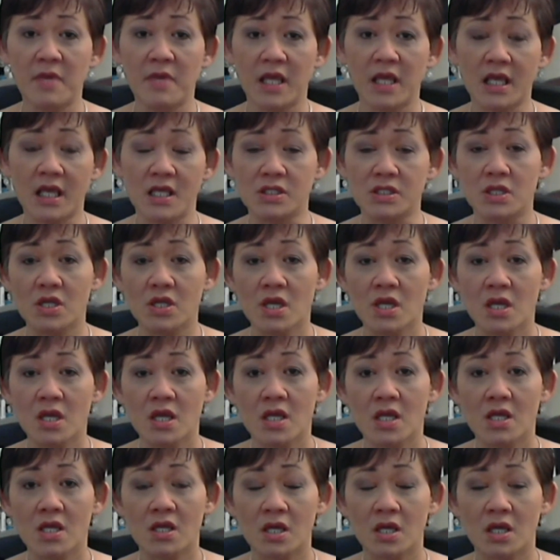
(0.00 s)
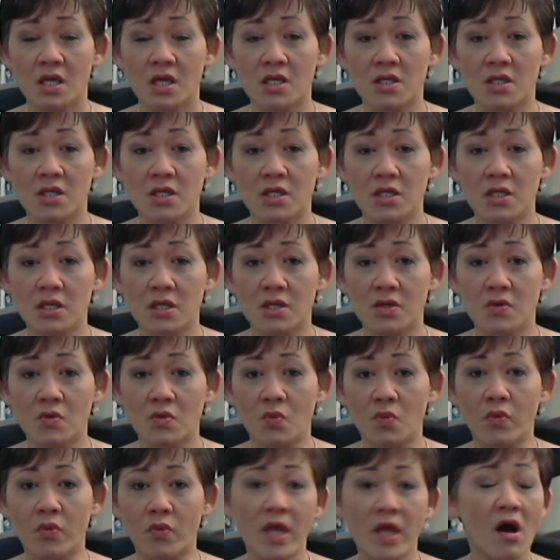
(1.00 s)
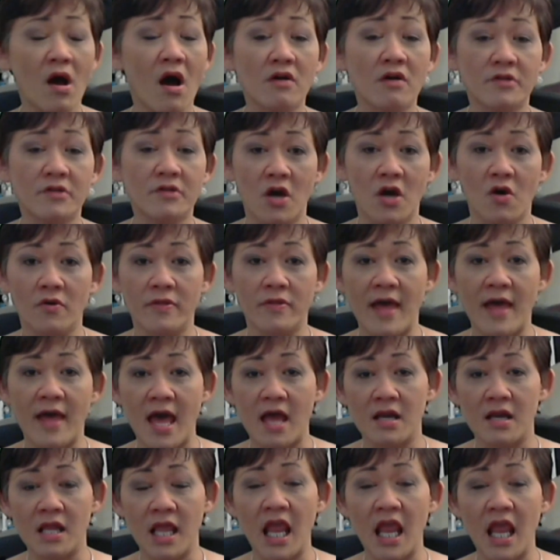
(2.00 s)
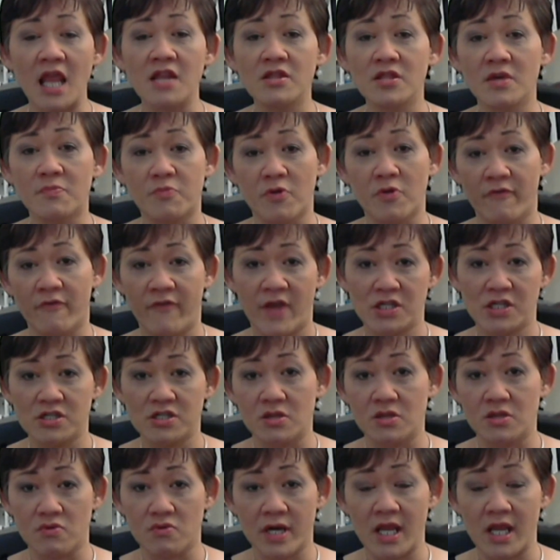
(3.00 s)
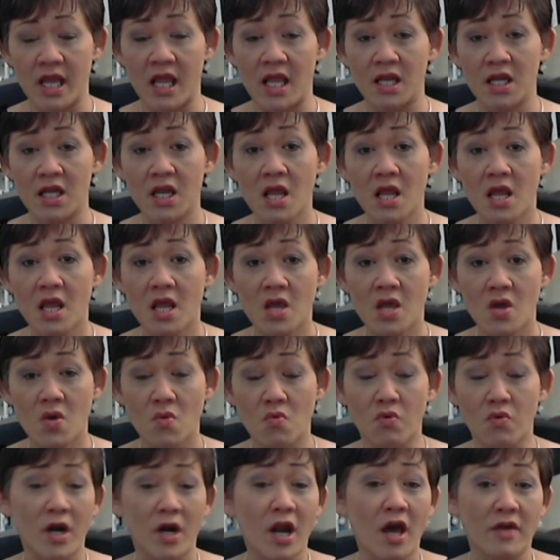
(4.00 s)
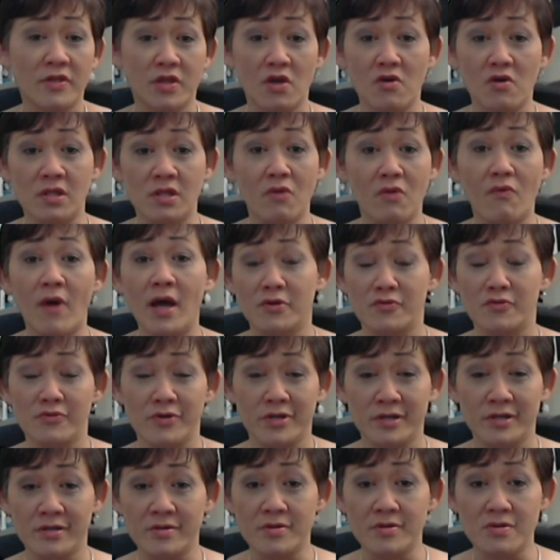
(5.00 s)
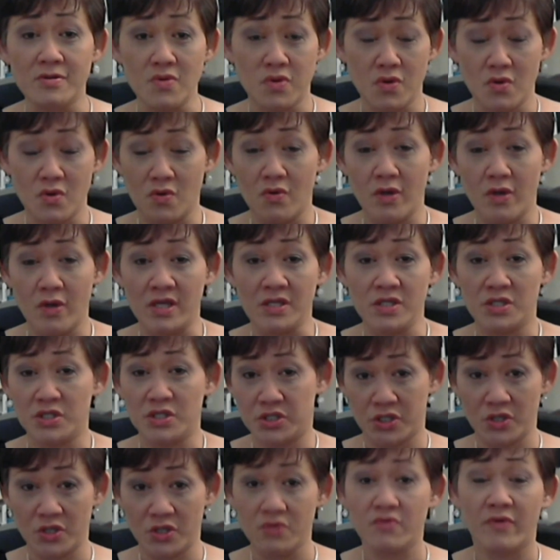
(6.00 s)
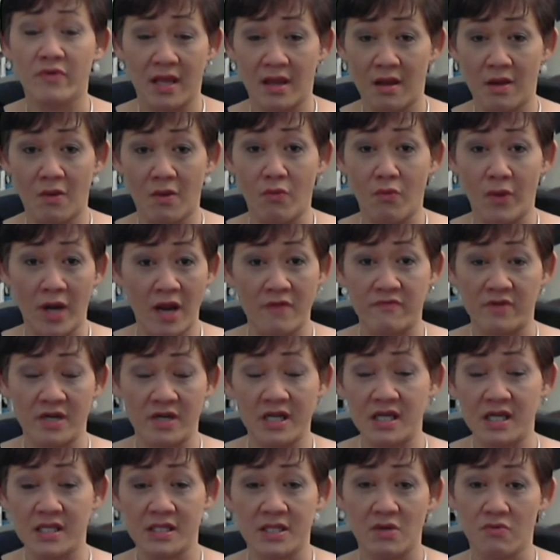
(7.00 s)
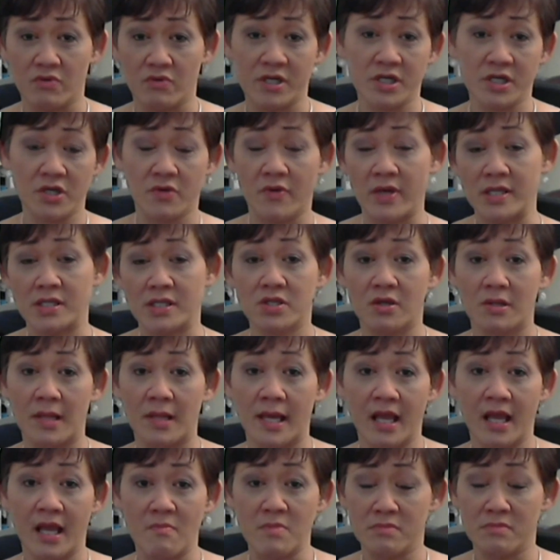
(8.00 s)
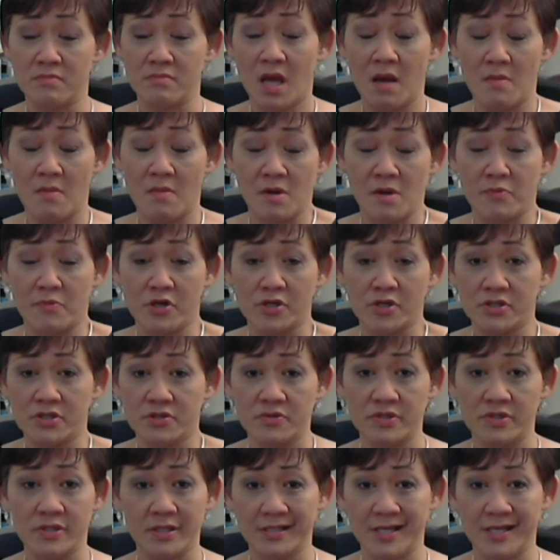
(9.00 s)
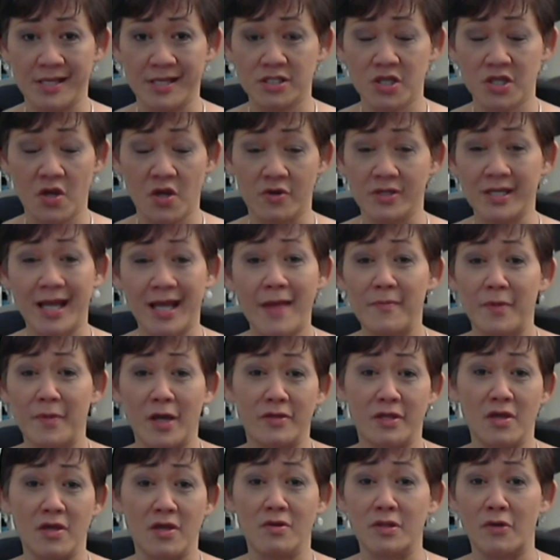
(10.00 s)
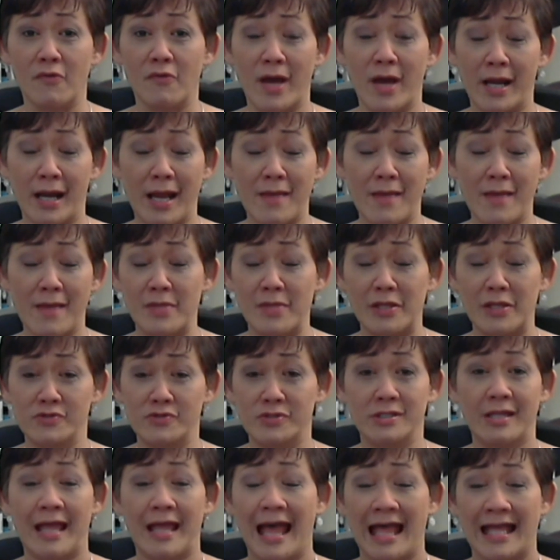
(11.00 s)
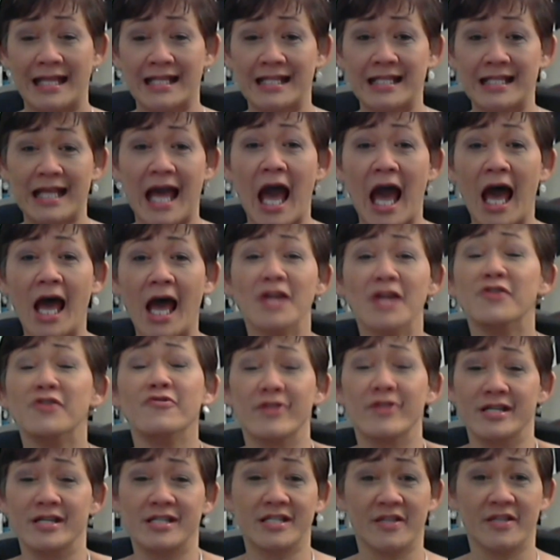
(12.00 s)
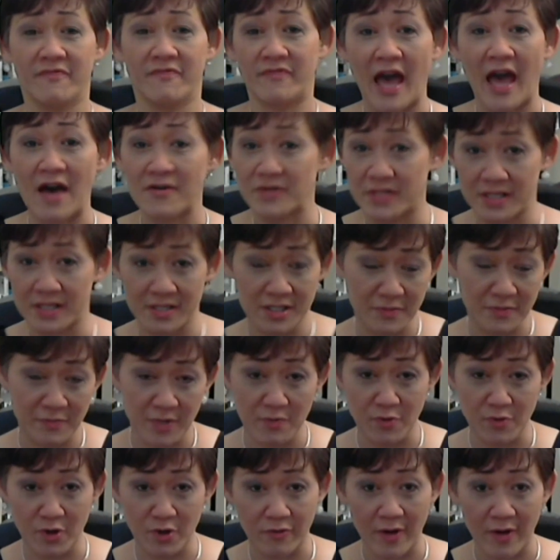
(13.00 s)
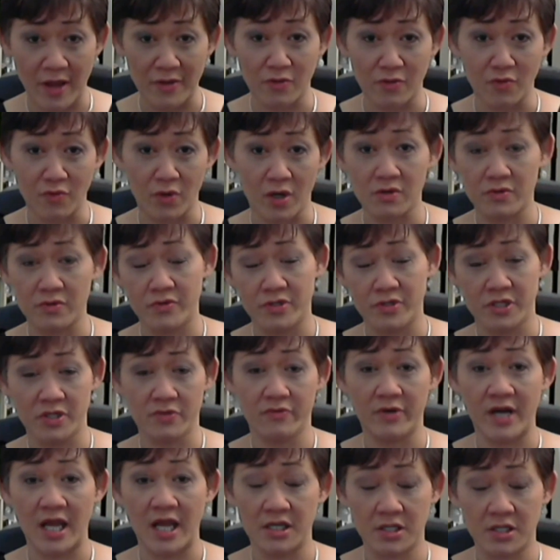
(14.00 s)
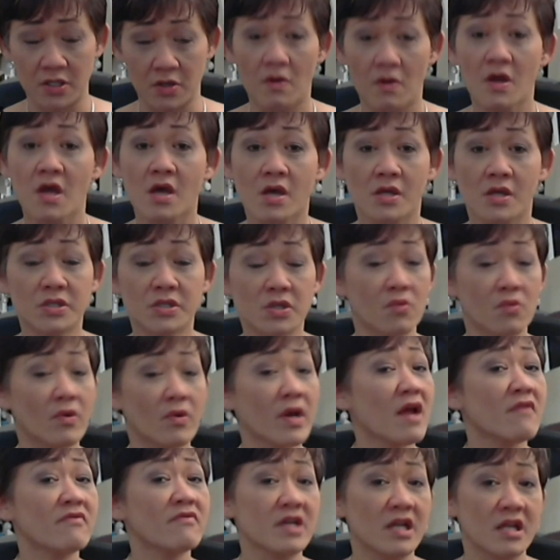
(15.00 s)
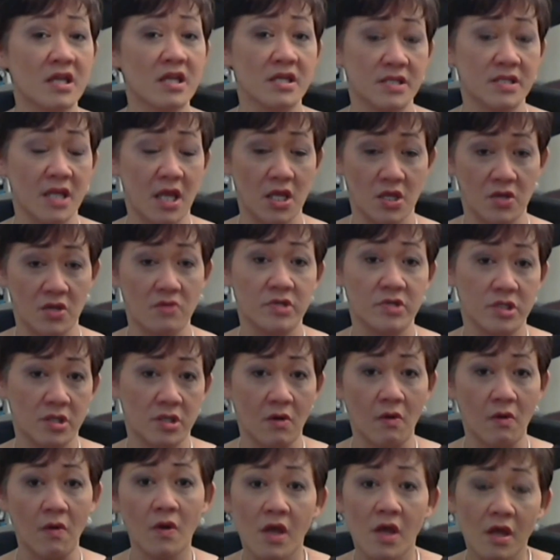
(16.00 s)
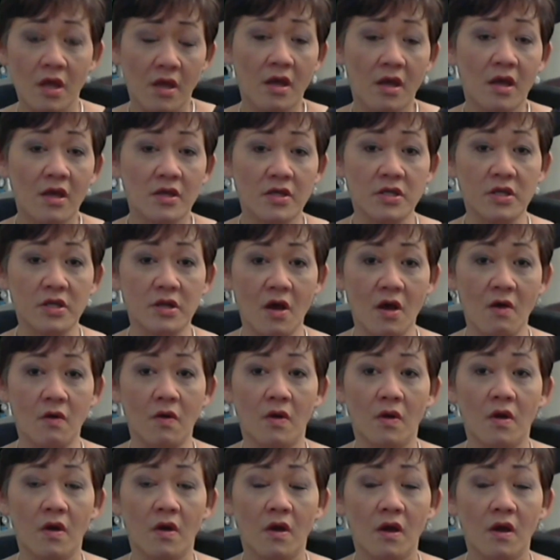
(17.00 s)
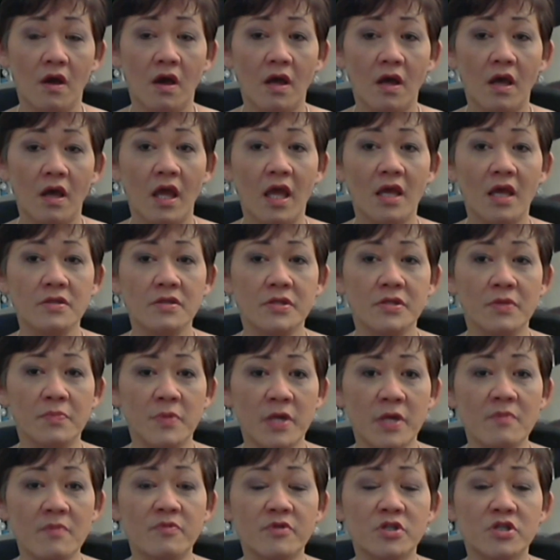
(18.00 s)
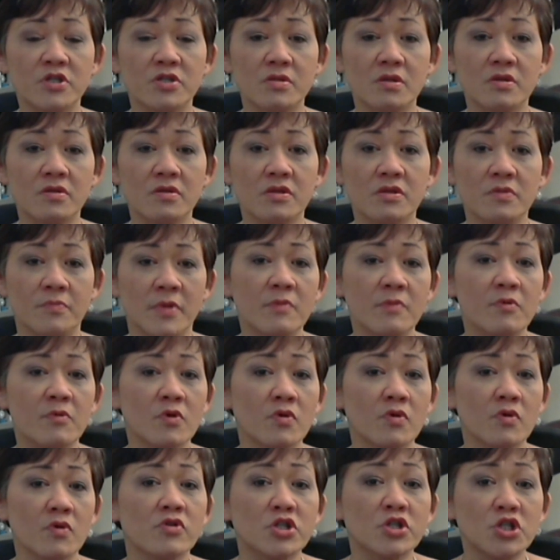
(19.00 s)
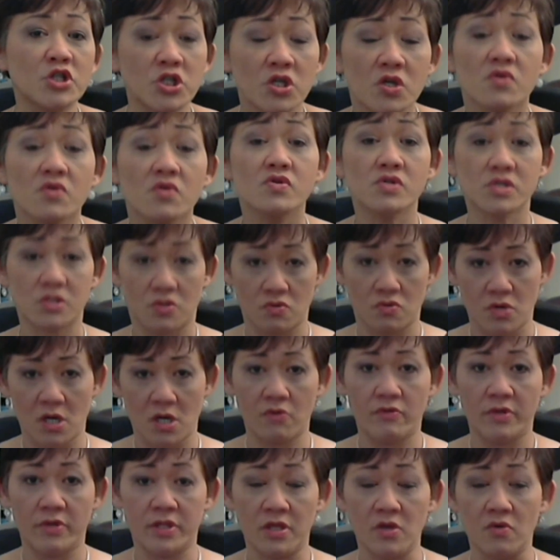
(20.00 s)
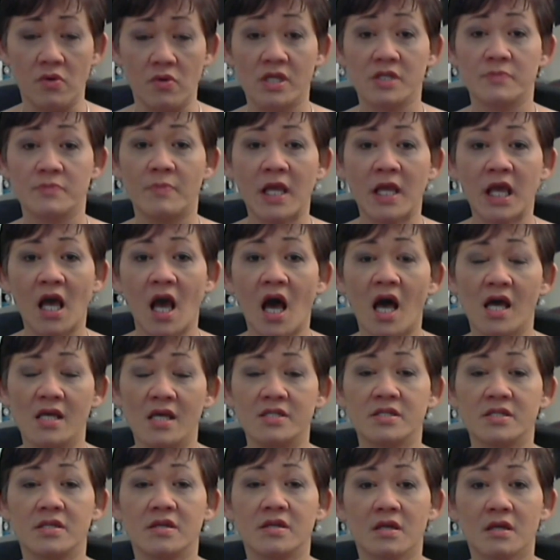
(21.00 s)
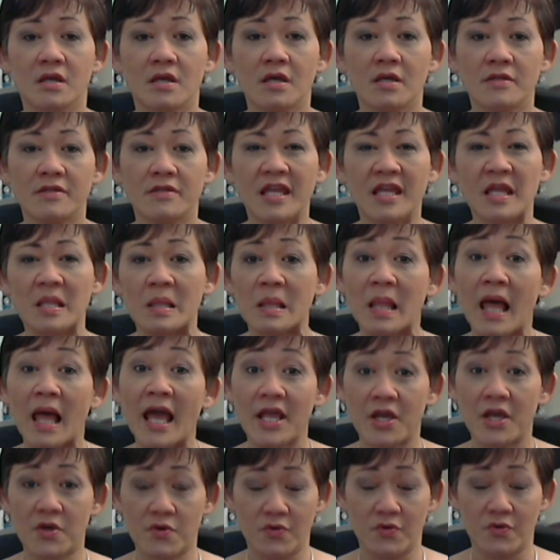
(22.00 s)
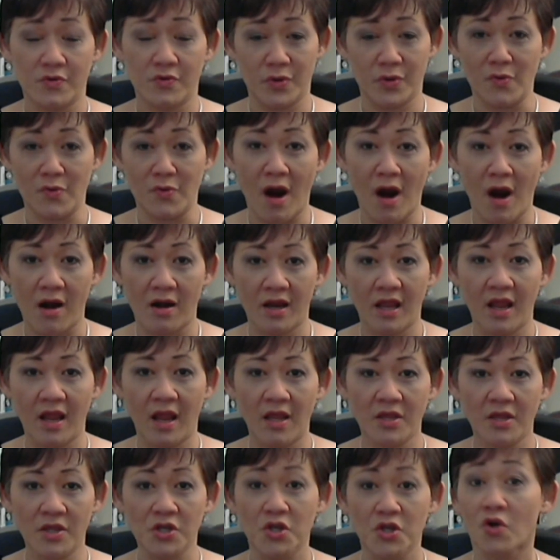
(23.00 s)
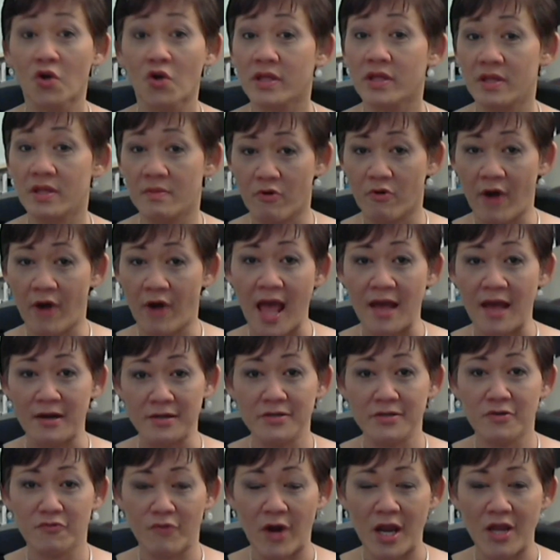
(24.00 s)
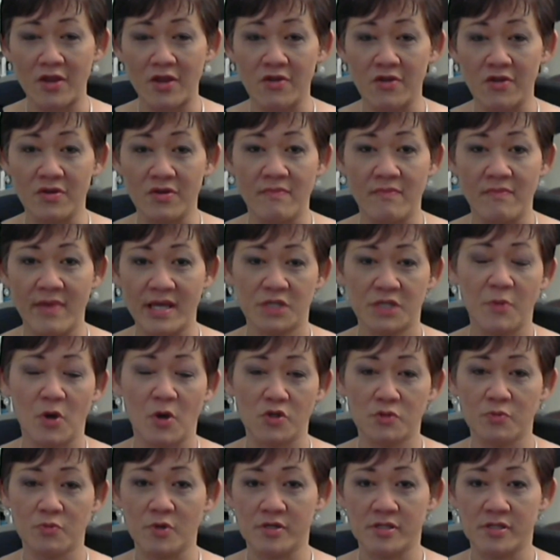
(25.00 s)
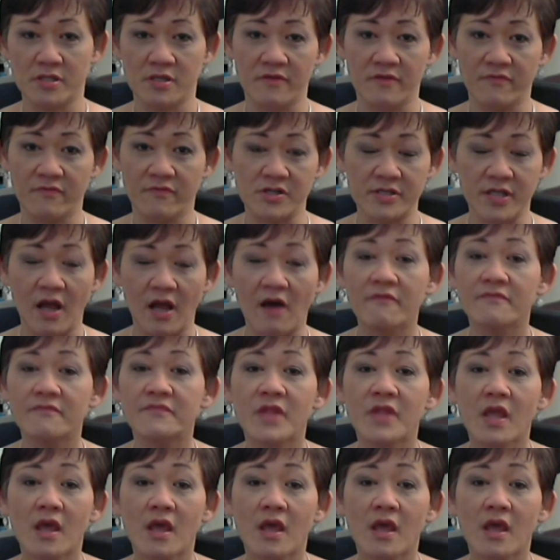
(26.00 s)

Because we all know that in the profession that we're in, we're not the only one who is doing whatever it is that we're doing. So like I'm a personal success coach. I'm not the only one. I mean, there's hundreds of thousands of people around the world who do what I do. So whatever it is that you do, the people who choose to work with you is because they like who you are. You're the brand, right? You're the best spokesperson of yourself.